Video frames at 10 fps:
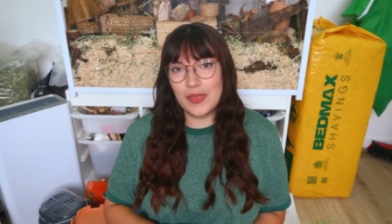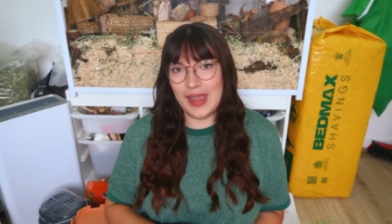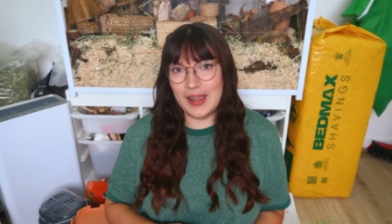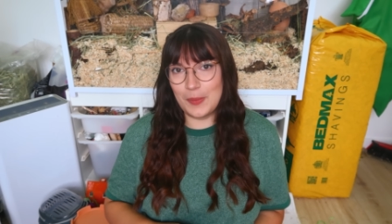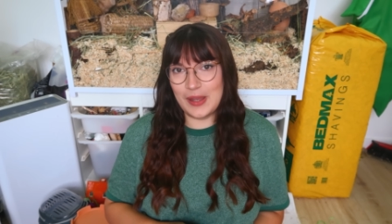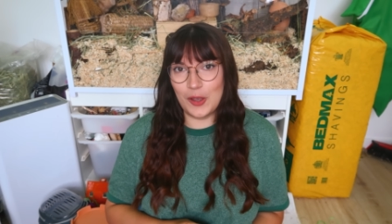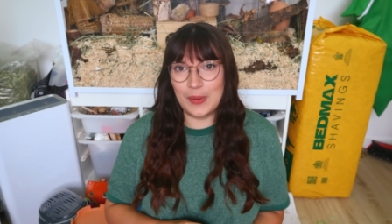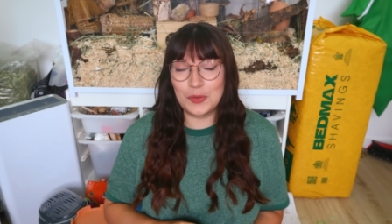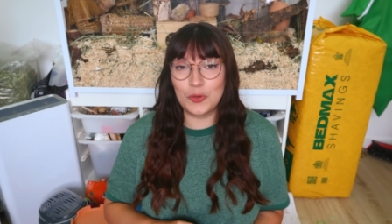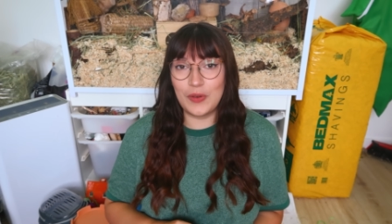They're going to be
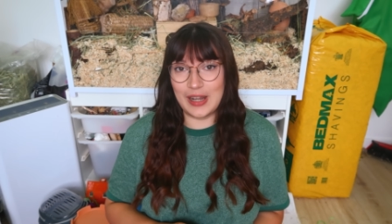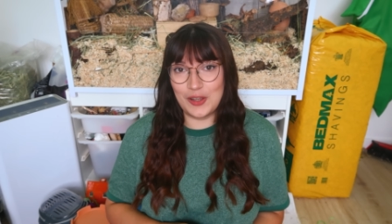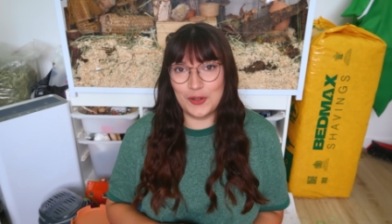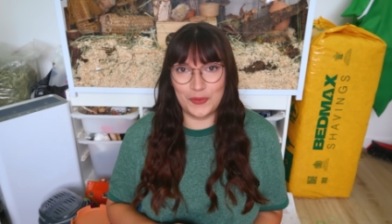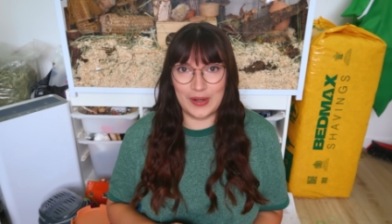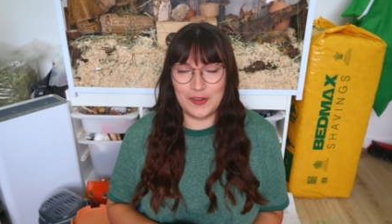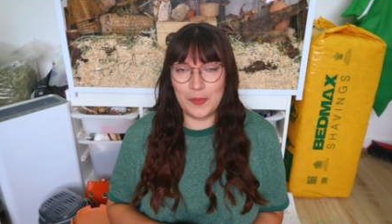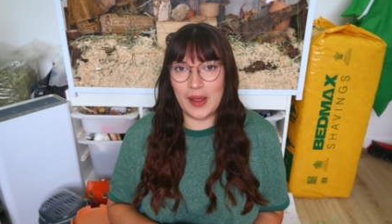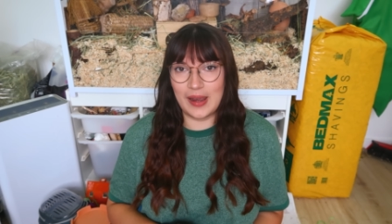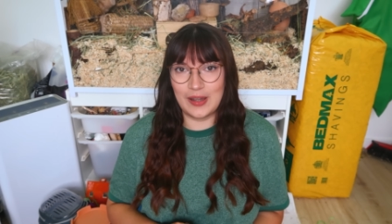going to a really good friend
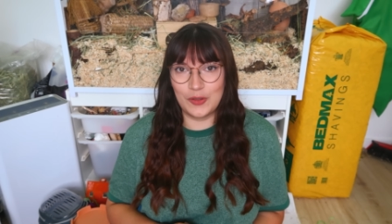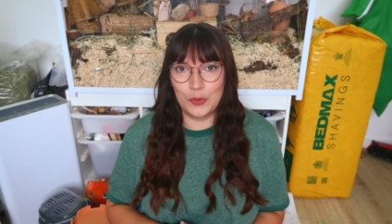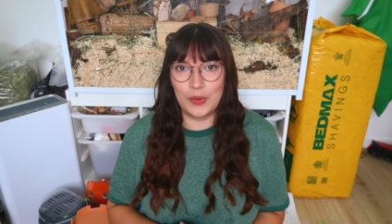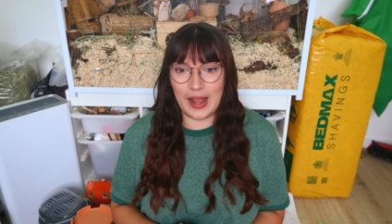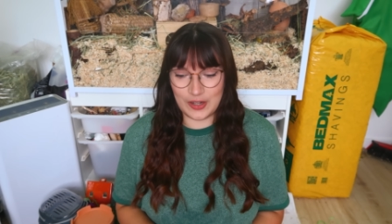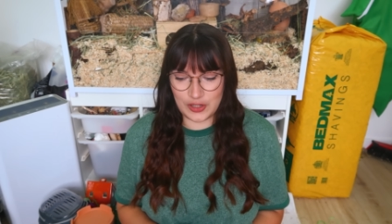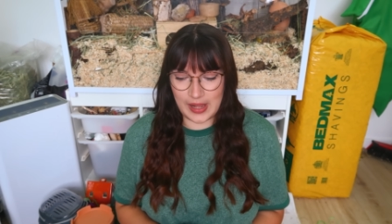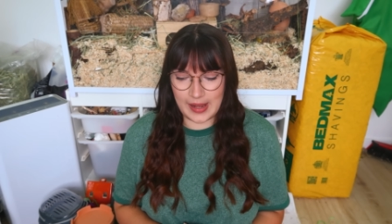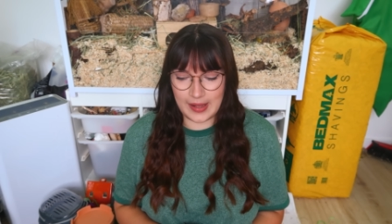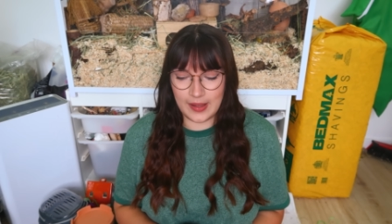of mine called
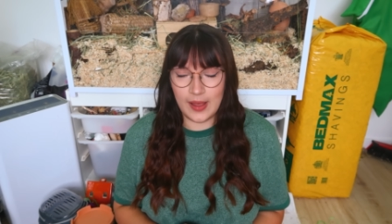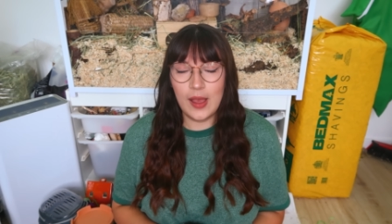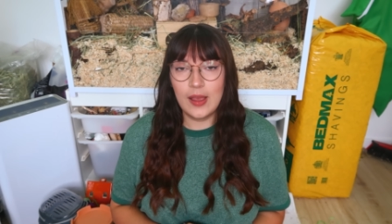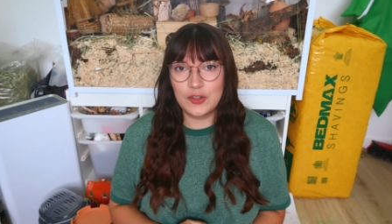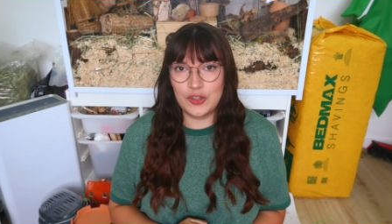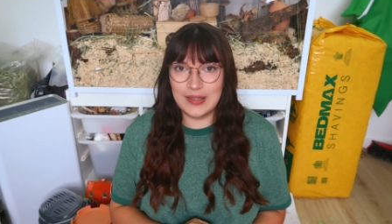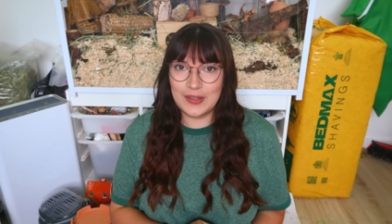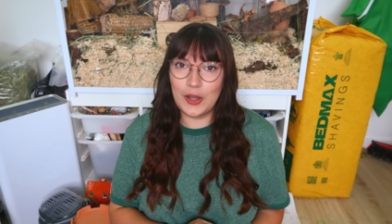Ashley. She has